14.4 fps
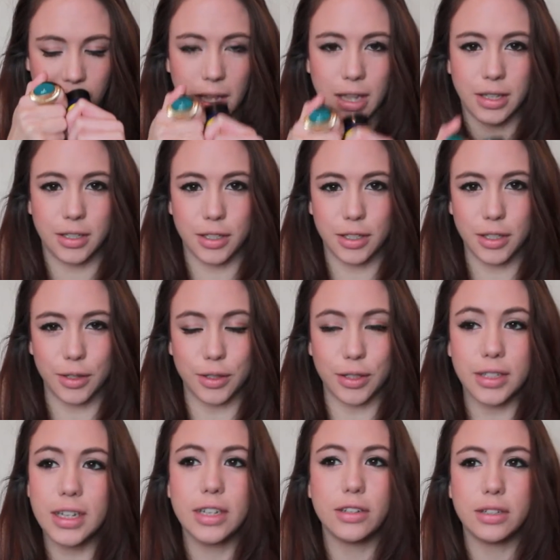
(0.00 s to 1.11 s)
it's just so
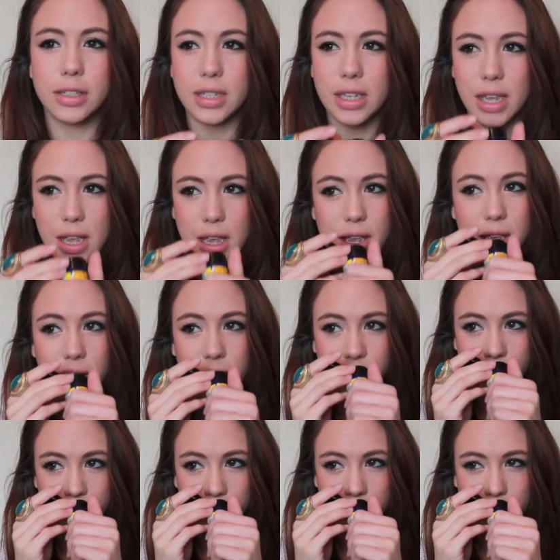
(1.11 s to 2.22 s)
citrusy
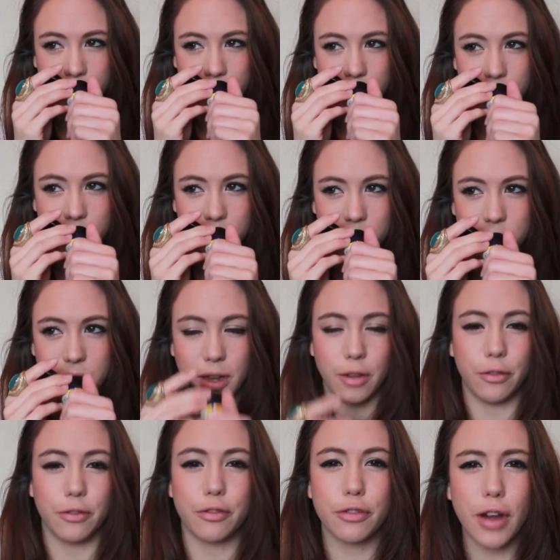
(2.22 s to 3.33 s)

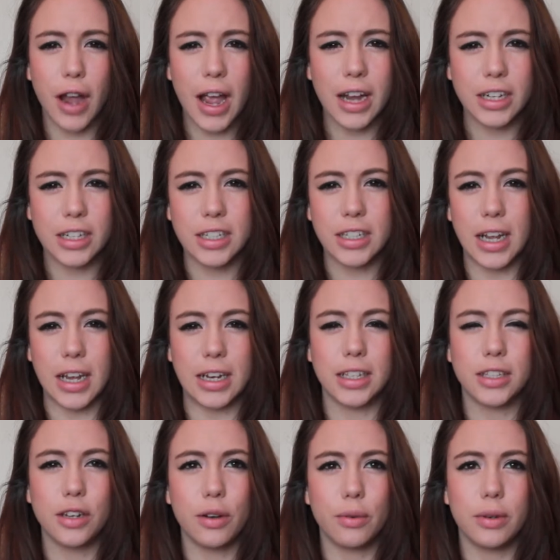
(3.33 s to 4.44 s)
and fresh, and
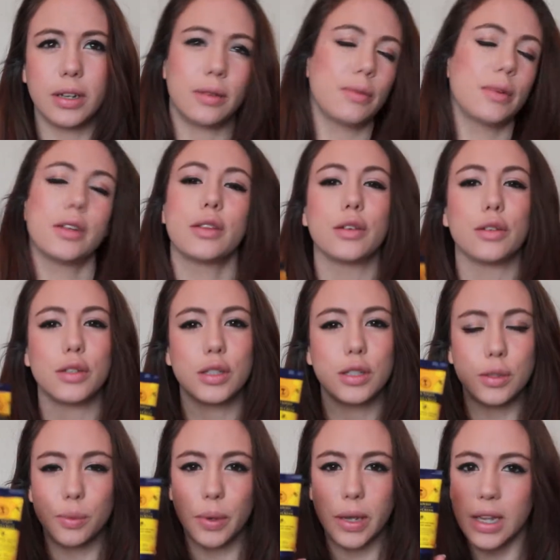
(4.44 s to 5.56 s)
it's not one of those
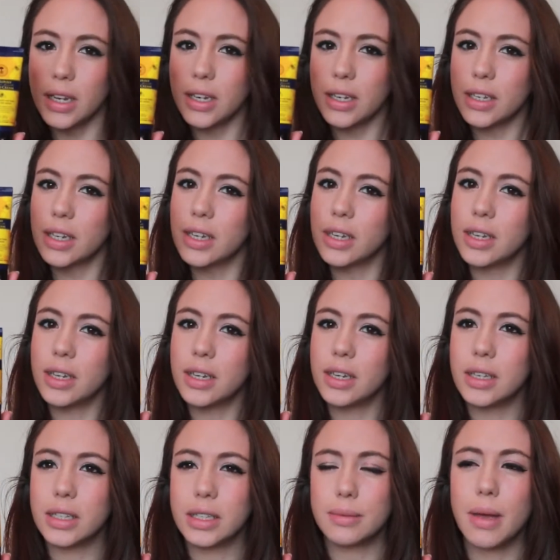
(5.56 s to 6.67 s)
sweet
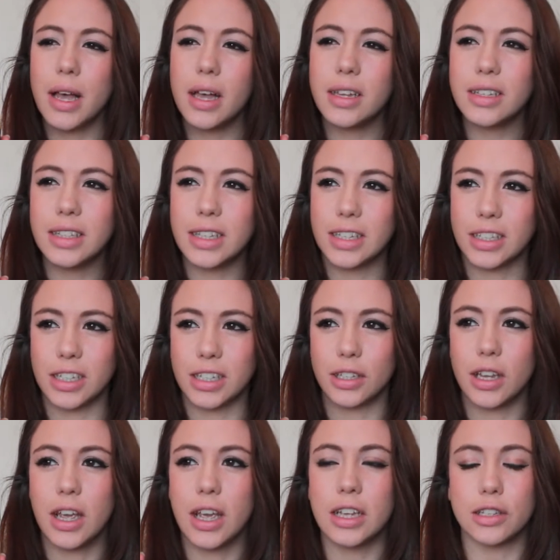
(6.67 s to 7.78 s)
smells.
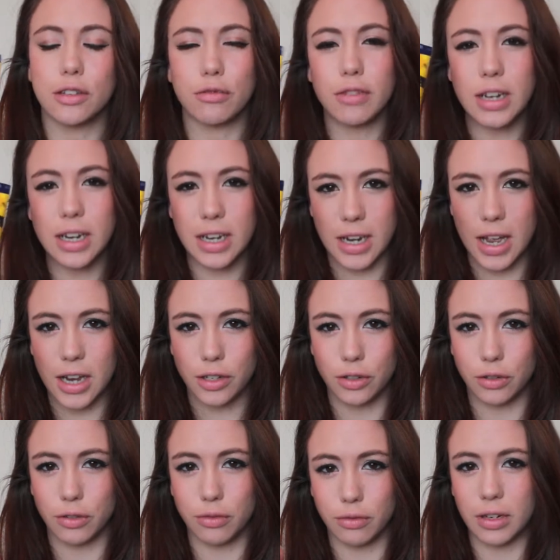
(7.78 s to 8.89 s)
It's a really
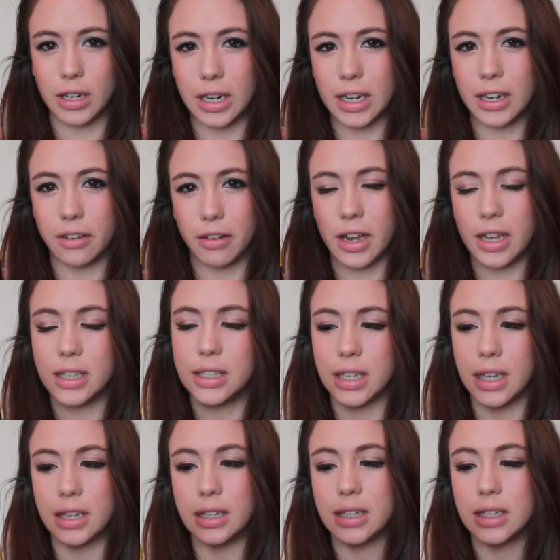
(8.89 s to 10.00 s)
natural, really great
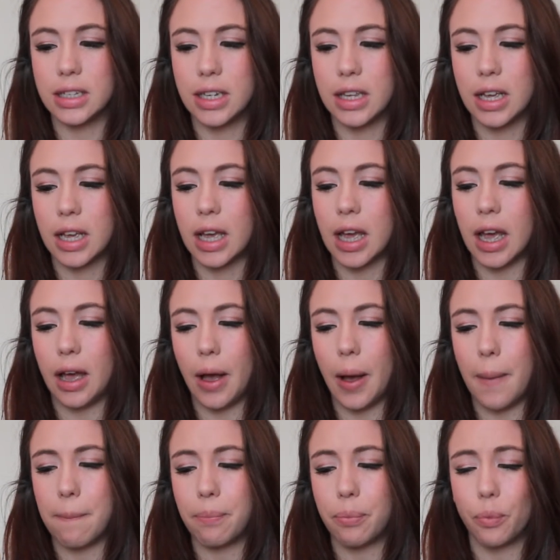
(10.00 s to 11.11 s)
scent.
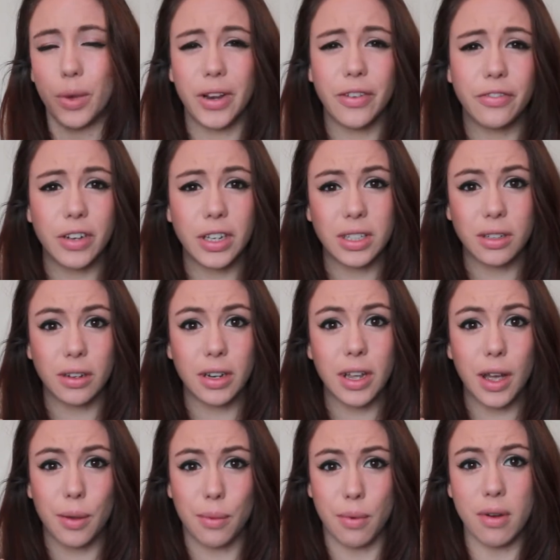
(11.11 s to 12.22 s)
When I first got
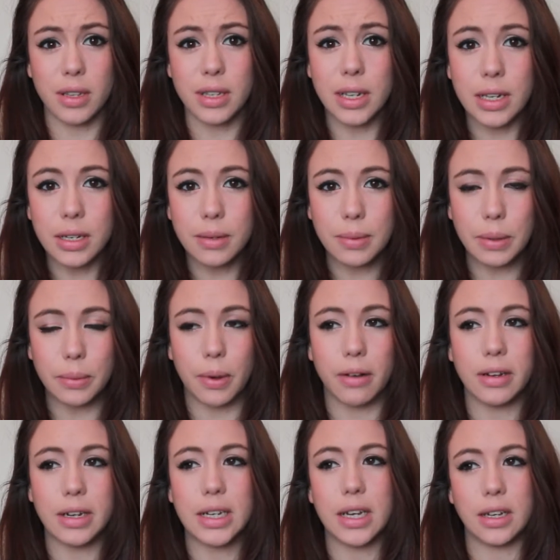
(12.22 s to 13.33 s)
it I was a little bit
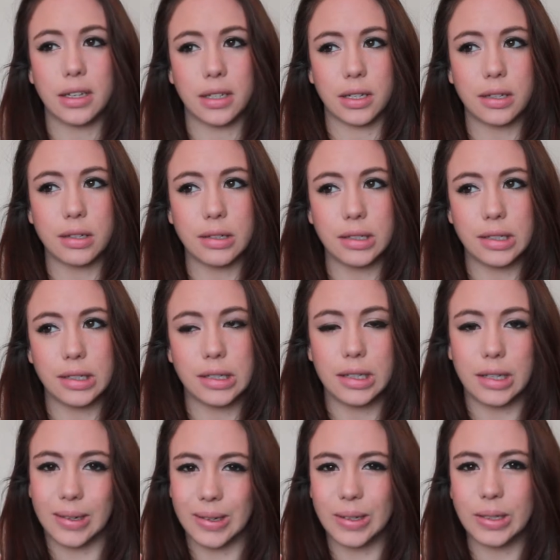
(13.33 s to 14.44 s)
worried. I was like,
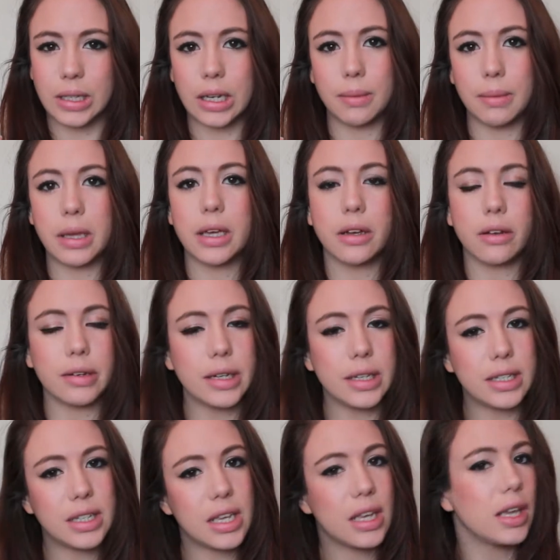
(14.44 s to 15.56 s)
the oil's gonna make it
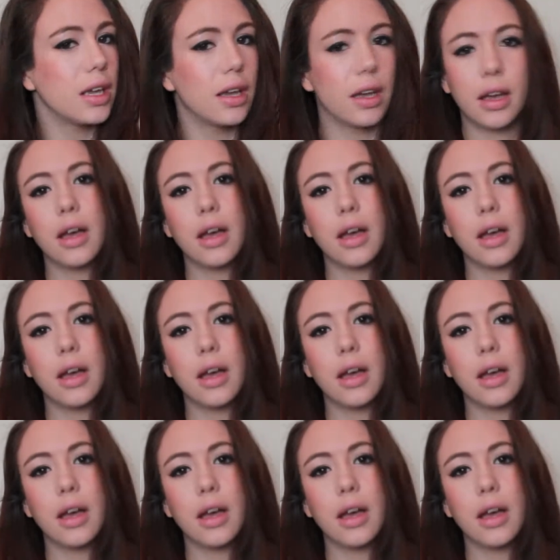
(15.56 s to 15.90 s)
greasy,